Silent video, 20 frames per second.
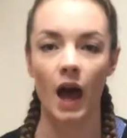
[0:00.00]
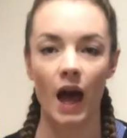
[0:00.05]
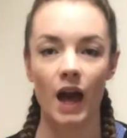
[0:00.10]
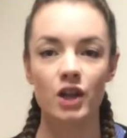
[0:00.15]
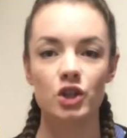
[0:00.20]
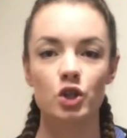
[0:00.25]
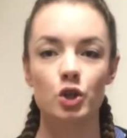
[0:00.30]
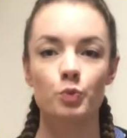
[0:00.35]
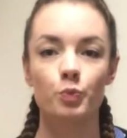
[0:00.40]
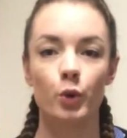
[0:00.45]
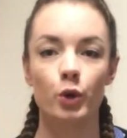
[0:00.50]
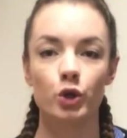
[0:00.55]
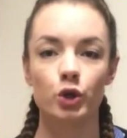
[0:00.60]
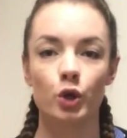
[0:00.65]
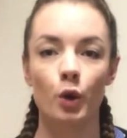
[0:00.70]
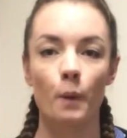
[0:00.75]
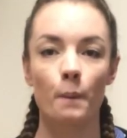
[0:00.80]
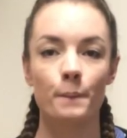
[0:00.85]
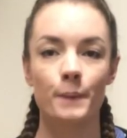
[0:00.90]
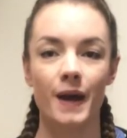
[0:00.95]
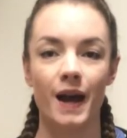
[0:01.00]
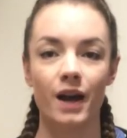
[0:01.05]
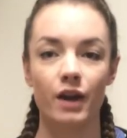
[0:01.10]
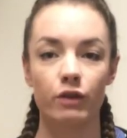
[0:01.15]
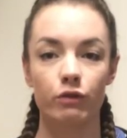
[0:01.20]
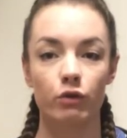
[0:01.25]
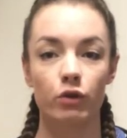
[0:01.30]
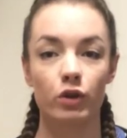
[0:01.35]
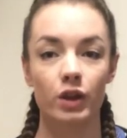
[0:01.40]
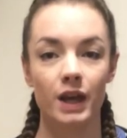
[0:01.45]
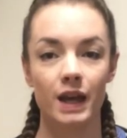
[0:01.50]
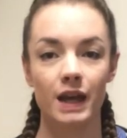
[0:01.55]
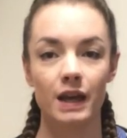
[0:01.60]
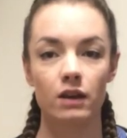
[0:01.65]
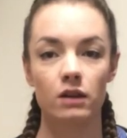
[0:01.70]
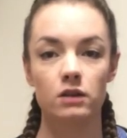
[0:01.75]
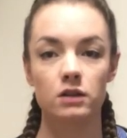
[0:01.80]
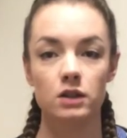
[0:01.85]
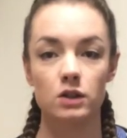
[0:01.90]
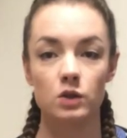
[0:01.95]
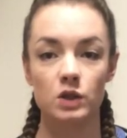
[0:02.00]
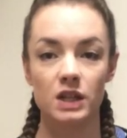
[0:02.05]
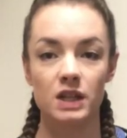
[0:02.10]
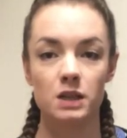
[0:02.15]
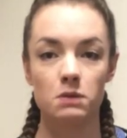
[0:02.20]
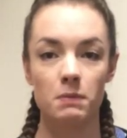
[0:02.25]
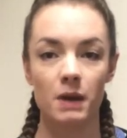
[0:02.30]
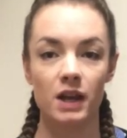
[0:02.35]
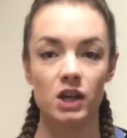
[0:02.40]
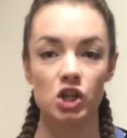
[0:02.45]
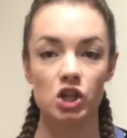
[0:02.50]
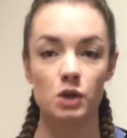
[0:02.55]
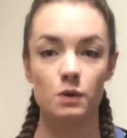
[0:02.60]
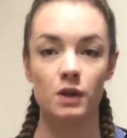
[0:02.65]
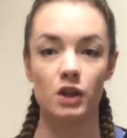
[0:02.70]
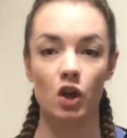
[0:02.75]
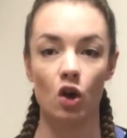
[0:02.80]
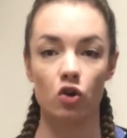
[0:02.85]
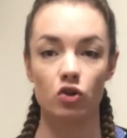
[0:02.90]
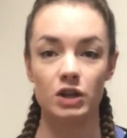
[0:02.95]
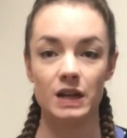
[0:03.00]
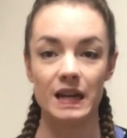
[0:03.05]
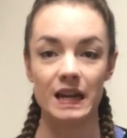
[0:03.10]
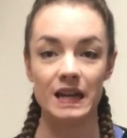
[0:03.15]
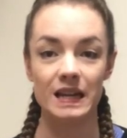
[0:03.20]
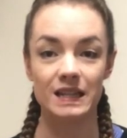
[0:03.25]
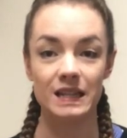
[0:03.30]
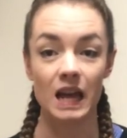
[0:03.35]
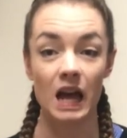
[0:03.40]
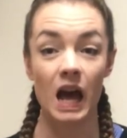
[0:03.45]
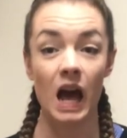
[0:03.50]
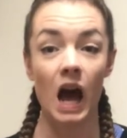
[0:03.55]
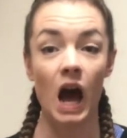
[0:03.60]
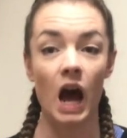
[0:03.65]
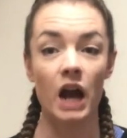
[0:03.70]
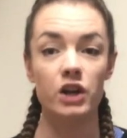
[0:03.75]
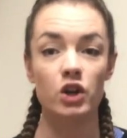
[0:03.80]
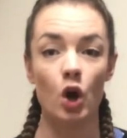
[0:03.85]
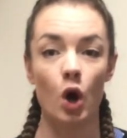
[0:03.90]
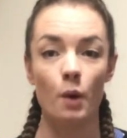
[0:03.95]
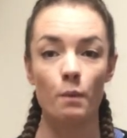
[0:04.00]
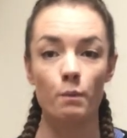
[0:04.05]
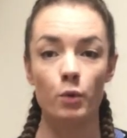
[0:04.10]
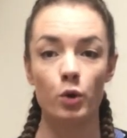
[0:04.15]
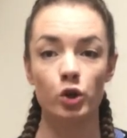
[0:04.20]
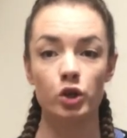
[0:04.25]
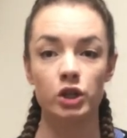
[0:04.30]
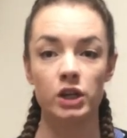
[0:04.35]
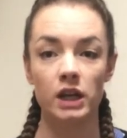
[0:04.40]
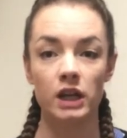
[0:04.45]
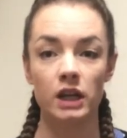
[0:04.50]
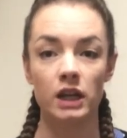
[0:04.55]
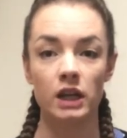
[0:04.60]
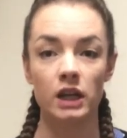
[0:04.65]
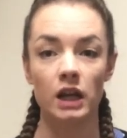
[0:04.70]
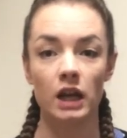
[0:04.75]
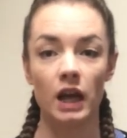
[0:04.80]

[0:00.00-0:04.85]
as you push up back through the heels, you need to make sure that your knees are not pushing